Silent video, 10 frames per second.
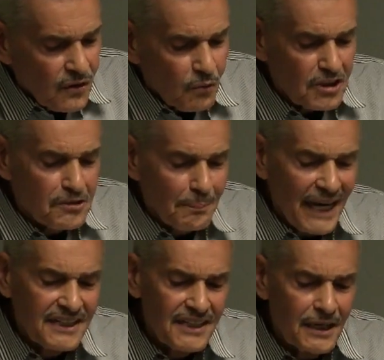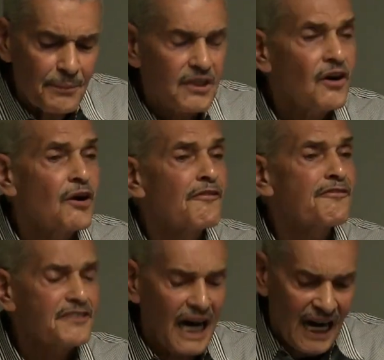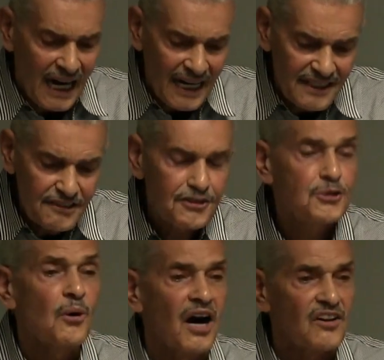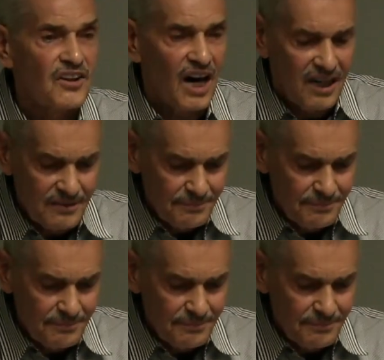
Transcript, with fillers: which make him and her fly to Allah.